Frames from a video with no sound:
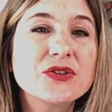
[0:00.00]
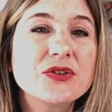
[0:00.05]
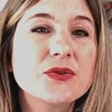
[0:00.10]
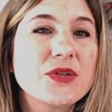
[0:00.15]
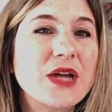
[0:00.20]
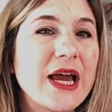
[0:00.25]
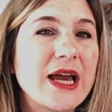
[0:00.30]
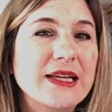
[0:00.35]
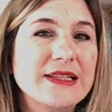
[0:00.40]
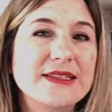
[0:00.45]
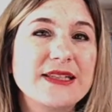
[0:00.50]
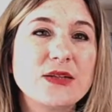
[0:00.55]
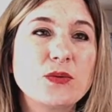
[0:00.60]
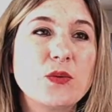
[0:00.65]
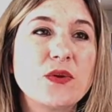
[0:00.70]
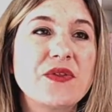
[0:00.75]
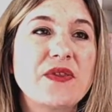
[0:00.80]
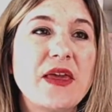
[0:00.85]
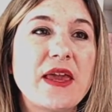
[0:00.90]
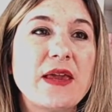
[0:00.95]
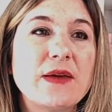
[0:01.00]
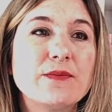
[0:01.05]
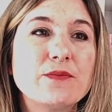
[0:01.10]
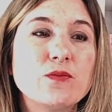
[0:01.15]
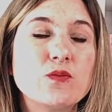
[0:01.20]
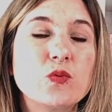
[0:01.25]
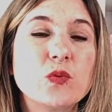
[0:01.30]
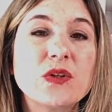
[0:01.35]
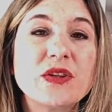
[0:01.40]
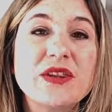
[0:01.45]
like also ties in with
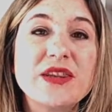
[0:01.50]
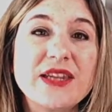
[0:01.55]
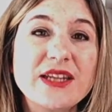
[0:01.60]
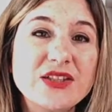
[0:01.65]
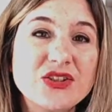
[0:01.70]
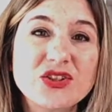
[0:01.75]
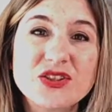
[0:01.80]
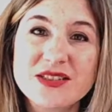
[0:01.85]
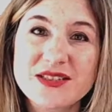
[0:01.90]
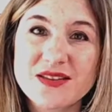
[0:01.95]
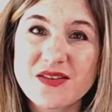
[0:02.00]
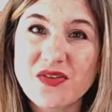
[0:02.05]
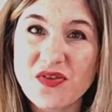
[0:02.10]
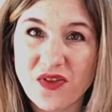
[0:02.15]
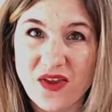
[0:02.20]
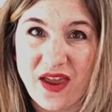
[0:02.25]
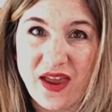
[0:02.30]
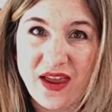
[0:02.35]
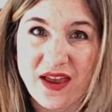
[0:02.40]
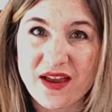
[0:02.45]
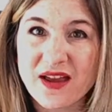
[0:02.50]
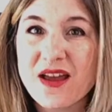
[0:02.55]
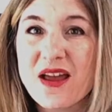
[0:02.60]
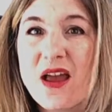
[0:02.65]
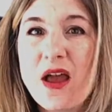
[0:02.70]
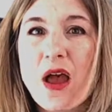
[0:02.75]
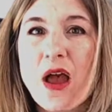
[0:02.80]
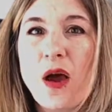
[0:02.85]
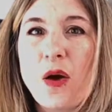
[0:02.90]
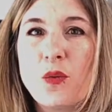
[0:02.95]
the religious
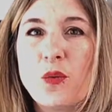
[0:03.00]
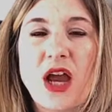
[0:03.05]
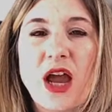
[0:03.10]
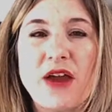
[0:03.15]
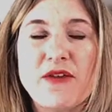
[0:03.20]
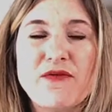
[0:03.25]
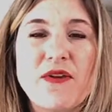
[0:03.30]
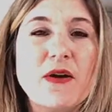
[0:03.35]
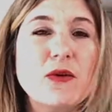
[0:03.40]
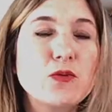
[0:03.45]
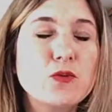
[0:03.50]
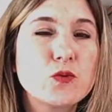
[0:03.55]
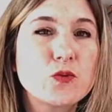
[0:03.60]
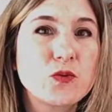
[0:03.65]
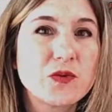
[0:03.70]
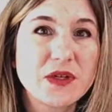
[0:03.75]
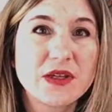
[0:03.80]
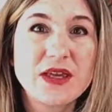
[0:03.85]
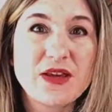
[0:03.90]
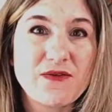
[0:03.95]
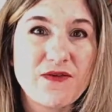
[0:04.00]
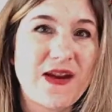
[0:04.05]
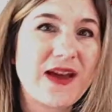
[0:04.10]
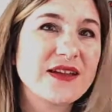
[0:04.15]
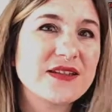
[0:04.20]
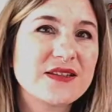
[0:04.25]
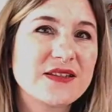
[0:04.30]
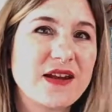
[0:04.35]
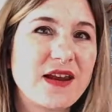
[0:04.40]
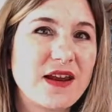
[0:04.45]
thing, which I found
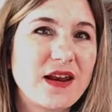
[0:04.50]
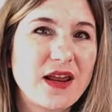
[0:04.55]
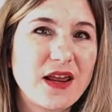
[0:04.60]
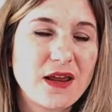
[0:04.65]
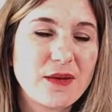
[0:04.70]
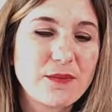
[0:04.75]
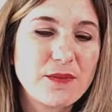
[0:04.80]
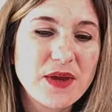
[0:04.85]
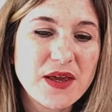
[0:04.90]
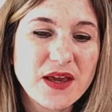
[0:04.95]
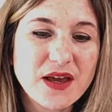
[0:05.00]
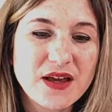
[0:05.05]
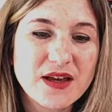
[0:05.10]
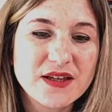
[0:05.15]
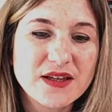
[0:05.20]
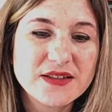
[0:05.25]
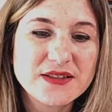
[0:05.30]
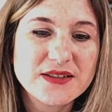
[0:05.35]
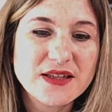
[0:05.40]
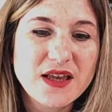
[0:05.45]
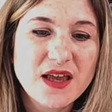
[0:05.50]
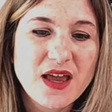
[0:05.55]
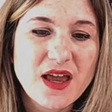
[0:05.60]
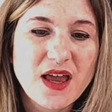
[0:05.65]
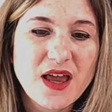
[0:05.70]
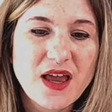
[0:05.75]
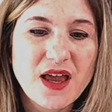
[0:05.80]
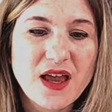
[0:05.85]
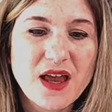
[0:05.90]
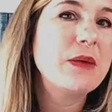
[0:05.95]
really fascinating,
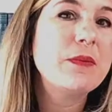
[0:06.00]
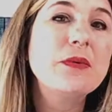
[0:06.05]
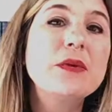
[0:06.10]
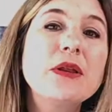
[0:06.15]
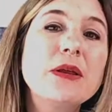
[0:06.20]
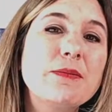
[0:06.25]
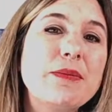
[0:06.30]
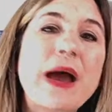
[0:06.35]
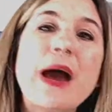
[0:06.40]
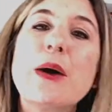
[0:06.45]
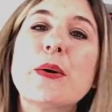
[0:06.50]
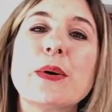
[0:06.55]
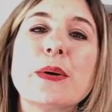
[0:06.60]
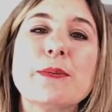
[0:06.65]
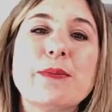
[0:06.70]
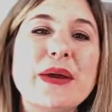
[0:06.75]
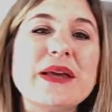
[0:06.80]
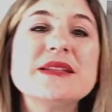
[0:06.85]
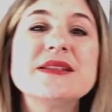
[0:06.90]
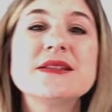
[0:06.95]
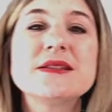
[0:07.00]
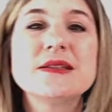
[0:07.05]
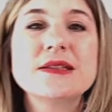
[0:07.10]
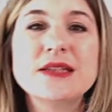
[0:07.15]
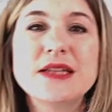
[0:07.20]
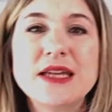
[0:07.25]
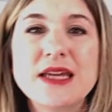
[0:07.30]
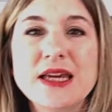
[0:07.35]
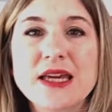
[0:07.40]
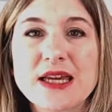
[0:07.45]
because these people in power
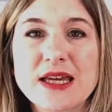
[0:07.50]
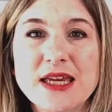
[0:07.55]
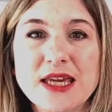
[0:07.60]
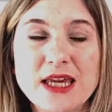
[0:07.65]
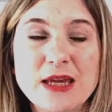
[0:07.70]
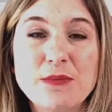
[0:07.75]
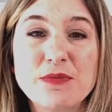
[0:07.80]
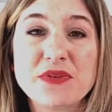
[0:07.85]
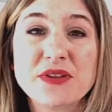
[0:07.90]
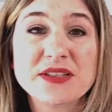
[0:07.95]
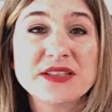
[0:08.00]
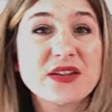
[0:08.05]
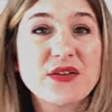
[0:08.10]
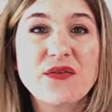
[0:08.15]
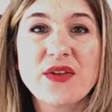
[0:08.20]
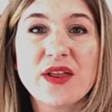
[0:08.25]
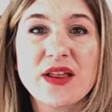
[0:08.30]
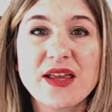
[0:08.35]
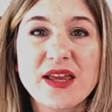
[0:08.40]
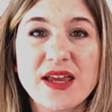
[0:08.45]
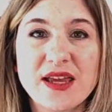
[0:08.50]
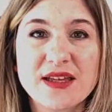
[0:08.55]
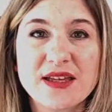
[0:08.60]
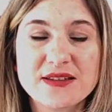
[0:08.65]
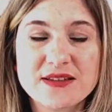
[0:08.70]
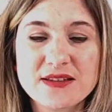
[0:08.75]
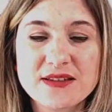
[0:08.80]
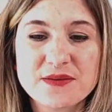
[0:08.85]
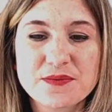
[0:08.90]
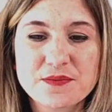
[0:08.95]
basically keep the
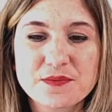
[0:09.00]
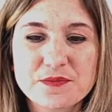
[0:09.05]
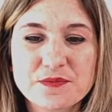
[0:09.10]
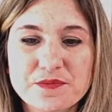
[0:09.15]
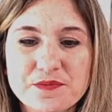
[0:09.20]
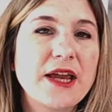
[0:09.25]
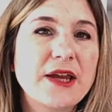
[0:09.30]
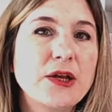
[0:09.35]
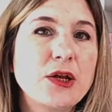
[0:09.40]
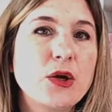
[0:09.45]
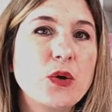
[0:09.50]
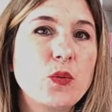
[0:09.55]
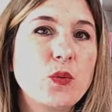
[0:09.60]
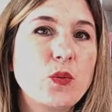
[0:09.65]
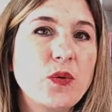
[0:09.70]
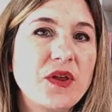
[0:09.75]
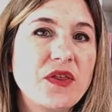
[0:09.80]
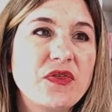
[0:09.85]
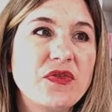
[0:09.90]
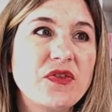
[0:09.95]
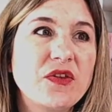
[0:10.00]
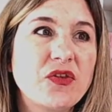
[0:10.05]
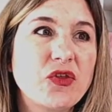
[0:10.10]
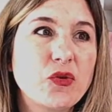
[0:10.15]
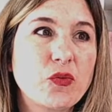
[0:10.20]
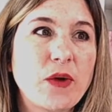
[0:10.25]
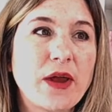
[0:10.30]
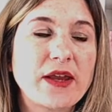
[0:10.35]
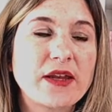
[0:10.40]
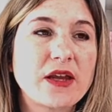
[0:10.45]
civilians in line
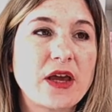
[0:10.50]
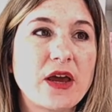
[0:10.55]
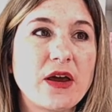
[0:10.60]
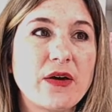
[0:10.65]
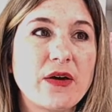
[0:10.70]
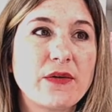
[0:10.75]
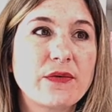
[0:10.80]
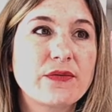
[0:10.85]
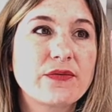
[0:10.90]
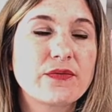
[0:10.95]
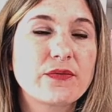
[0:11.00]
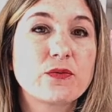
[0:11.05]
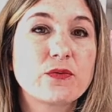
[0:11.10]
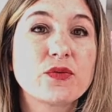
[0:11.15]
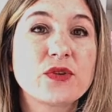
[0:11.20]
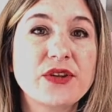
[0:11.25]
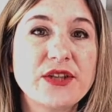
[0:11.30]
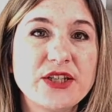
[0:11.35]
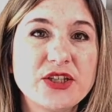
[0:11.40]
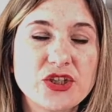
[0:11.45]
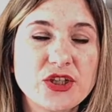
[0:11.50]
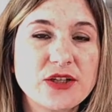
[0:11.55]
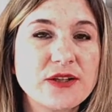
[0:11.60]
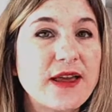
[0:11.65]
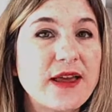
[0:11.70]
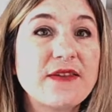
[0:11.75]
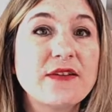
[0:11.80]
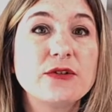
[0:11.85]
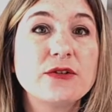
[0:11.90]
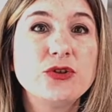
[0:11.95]
with the threat of
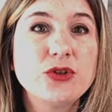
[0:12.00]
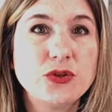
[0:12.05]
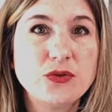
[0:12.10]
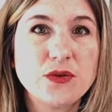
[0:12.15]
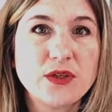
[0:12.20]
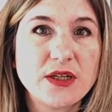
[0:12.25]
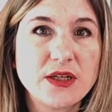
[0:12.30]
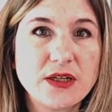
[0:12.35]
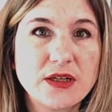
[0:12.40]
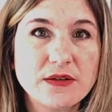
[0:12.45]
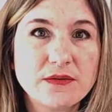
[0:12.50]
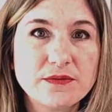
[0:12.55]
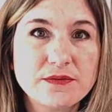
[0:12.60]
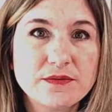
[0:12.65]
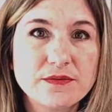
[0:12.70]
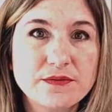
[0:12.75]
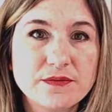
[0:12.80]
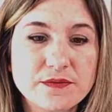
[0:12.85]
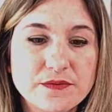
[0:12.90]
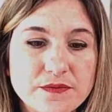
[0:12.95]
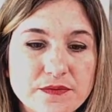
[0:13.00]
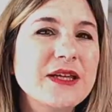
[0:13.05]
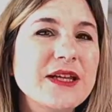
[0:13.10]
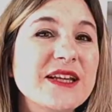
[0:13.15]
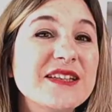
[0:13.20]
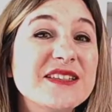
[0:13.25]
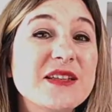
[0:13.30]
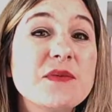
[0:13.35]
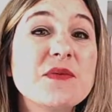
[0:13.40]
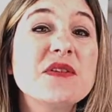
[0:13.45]
religion and their duty.
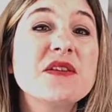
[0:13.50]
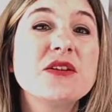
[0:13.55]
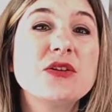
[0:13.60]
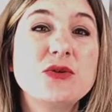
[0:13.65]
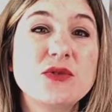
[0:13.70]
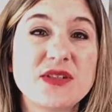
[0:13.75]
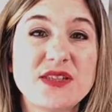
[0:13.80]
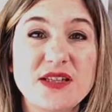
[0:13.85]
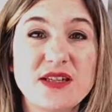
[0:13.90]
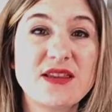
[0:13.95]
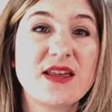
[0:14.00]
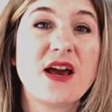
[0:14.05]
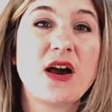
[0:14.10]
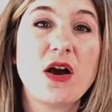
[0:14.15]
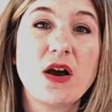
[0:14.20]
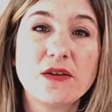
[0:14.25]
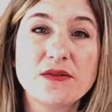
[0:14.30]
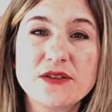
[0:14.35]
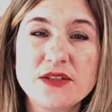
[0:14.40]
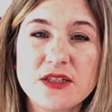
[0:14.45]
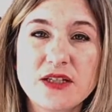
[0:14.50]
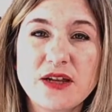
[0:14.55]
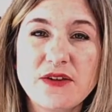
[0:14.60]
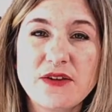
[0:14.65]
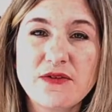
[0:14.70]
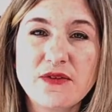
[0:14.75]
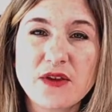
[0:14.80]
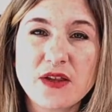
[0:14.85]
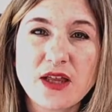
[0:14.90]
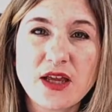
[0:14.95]
That's really not something that you see that
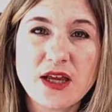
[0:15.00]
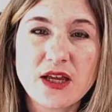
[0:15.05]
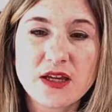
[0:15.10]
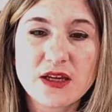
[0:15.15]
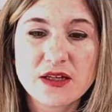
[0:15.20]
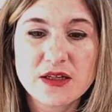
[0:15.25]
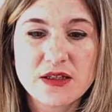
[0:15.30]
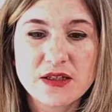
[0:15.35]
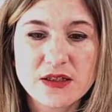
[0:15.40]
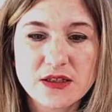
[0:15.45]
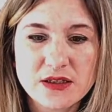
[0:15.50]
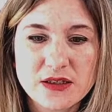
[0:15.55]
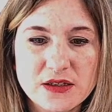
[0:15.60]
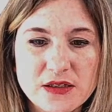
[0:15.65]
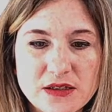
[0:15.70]
often, I feel like,